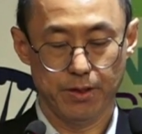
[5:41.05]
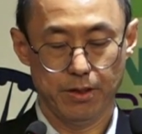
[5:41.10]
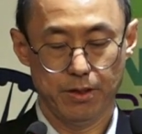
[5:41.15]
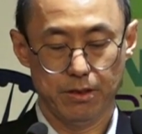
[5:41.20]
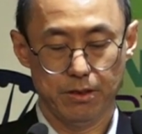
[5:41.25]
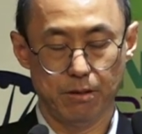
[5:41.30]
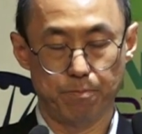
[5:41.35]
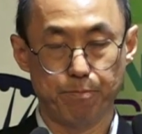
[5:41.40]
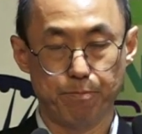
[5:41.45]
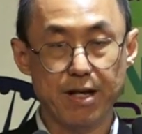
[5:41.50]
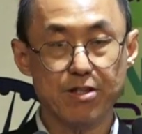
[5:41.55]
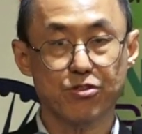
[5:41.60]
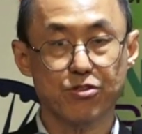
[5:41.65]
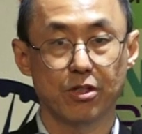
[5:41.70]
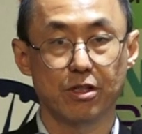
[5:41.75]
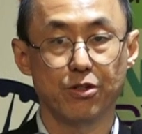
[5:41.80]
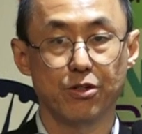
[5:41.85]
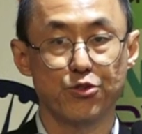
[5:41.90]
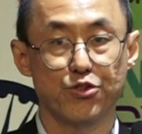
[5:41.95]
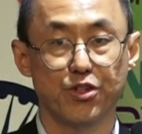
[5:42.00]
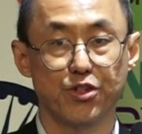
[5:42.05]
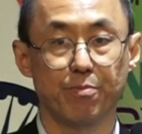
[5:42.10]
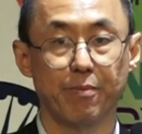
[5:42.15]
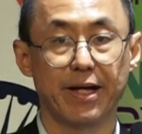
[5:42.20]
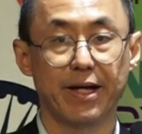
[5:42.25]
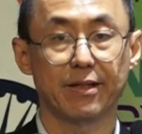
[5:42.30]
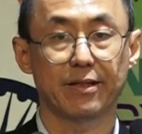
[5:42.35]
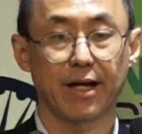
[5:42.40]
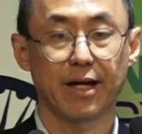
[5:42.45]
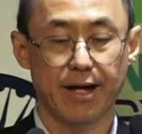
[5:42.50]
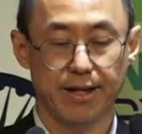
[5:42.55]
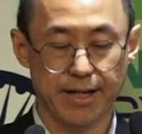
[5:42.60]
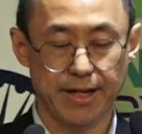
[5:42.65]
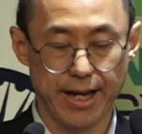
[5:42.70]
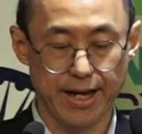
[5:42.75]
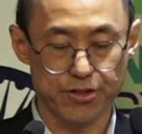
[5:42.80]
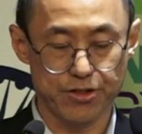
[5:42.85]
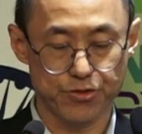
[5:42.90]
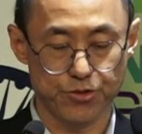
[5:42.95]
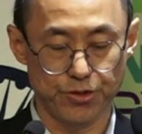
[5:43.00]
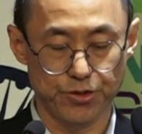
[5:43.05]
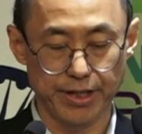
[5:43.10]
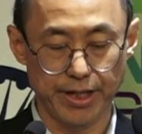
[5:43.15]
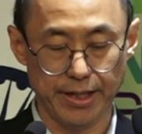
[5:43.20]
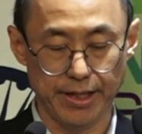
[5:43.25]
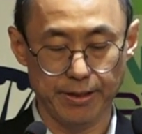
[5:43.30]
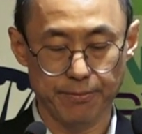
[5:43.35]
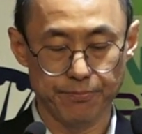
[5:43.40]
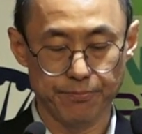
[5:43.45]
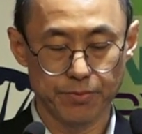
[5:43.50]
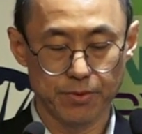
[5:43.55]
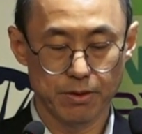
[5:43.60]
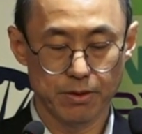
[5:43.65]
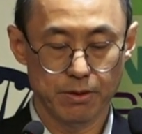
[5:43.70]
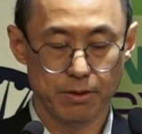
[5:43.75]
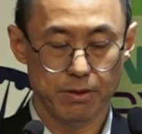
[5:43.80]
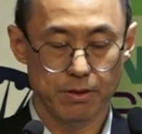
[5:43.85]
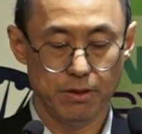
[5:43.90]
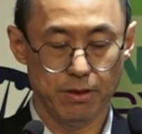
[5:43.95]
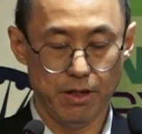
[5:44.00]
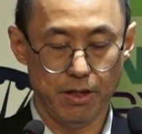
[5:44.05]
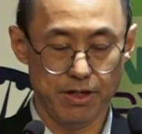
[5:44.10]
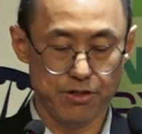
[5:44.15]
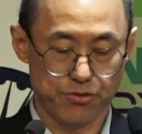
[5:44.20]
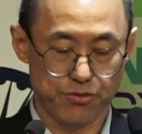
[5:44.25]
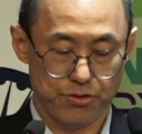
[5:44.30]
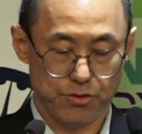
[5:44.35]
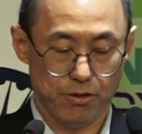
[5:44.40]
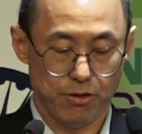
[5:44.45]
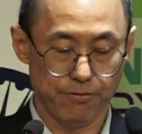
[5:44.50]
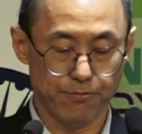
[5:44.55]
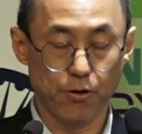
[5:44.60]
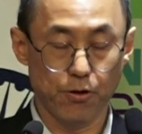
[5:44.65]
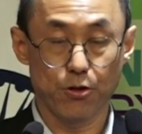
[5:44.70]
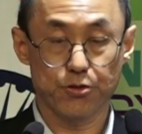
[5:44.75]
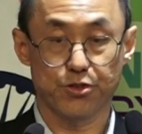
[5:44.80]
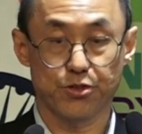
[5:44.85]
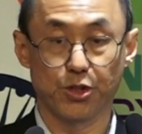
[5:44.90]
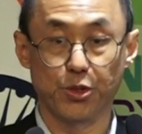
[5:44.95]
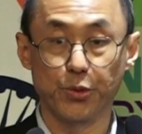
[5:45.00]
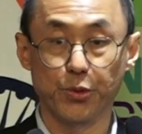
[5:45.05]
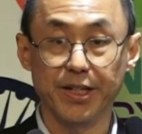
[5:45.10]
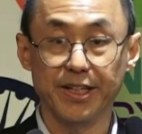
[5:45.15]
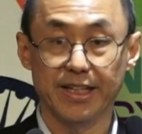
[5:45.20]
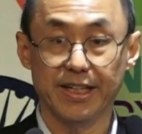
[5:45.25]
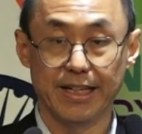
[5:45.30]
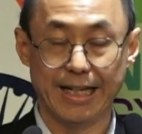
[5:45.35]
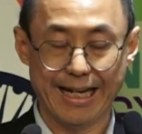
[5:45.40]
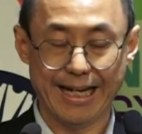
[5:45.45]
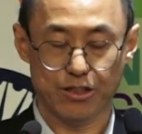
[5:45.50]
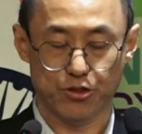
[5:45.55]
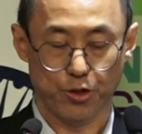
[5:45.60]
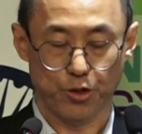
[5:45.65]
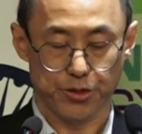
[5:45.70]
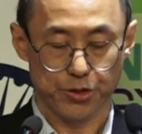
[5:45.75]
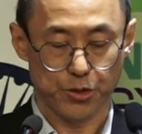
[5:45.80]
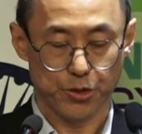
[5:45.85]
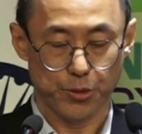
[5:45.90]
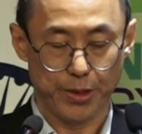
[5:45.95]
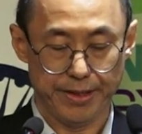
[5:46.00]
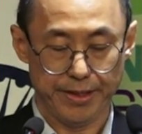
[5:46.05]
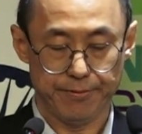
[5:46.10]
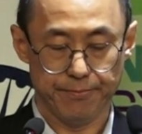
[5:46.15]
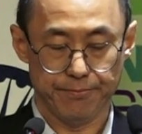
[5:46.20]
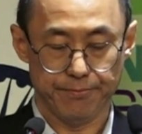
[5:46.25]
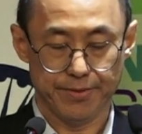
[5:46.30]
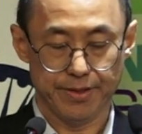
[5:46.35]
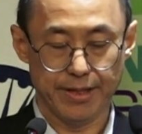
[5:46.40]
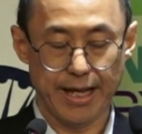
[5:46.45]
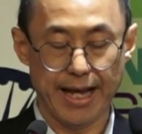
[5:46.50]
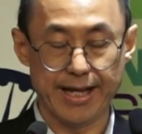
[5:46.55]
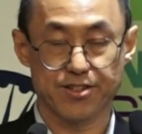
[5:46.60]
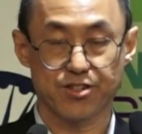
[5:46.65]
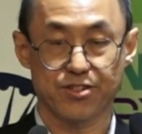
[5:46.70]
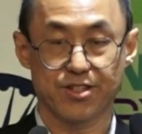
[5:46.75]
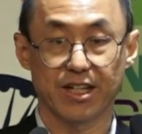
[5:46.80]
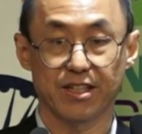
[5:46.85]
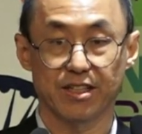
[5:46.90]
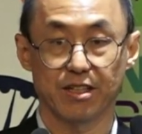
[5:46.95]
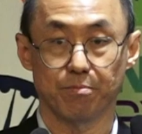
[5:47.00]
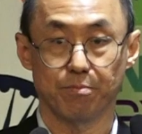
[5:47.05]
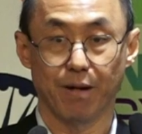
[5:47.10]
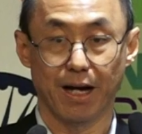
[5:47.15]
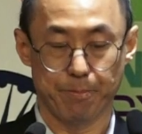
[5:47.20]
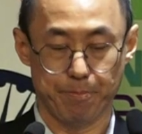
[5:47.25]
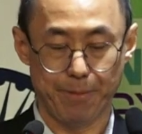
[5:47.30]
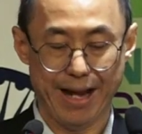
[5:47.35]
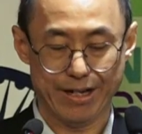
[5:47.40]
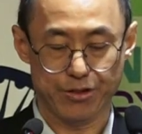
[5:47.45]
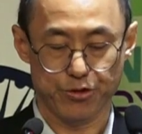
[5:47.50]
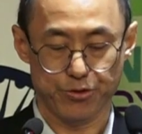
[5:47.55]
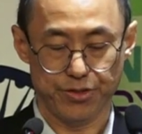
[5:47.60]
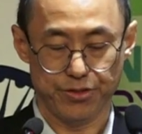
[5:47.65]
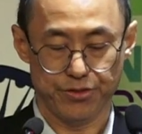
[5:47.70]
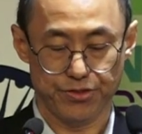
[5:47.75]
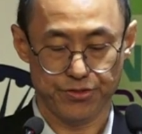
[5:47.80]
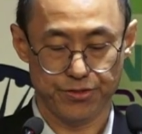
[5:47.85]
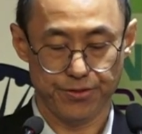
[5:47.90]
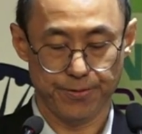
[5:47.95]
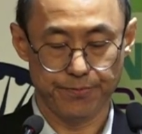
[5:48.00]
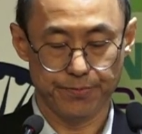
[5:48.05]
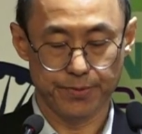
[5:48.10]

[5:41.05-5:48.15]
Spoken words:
the best solution mankind has today is, of course, the green electron grid extended by batteries.